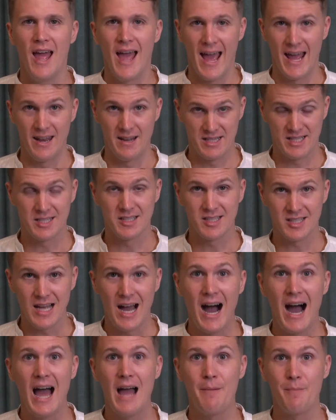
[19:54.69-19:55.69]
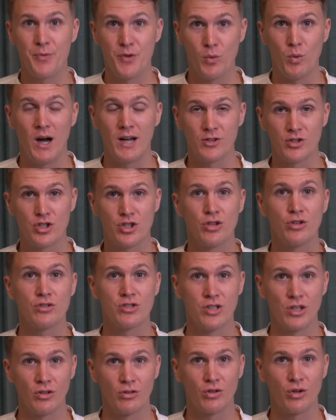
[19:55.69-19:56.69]
And since I'm the one
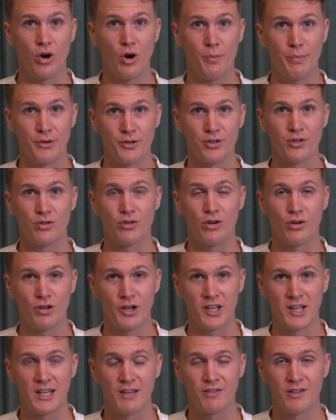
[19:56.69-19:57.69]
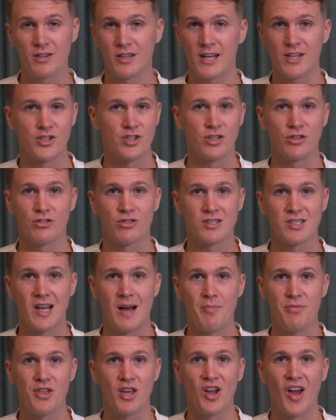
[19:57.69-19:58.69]
choosing to open the door and give attention to
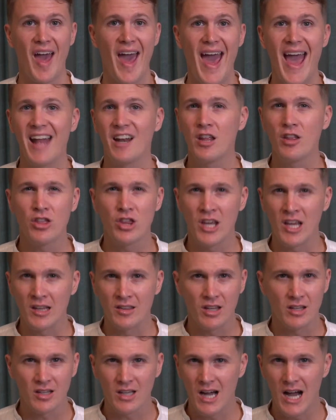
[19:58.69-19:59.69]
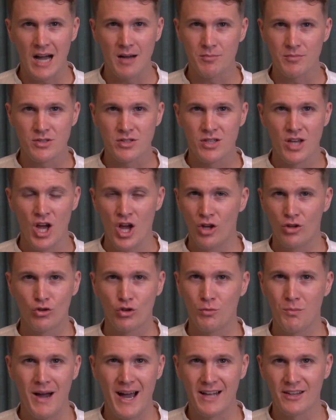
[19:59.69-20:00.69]
something, anything that comes to
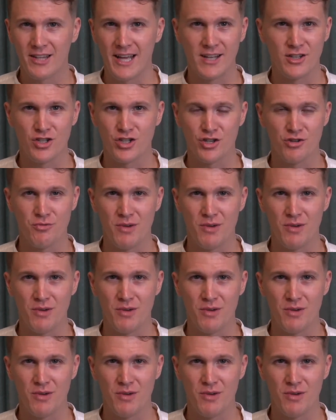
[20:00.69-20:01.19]
my attention